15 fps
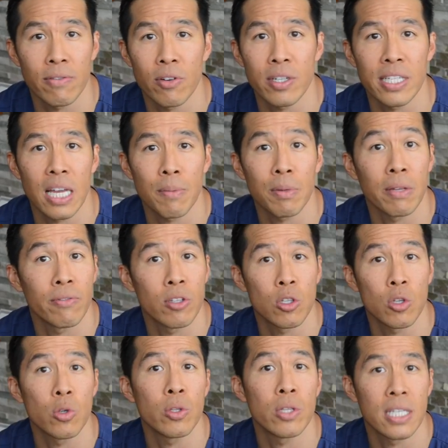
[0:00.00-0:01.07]
For example, if a
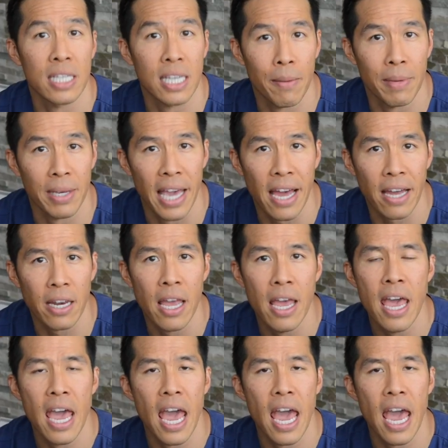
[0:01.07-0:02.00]
tooth is coming out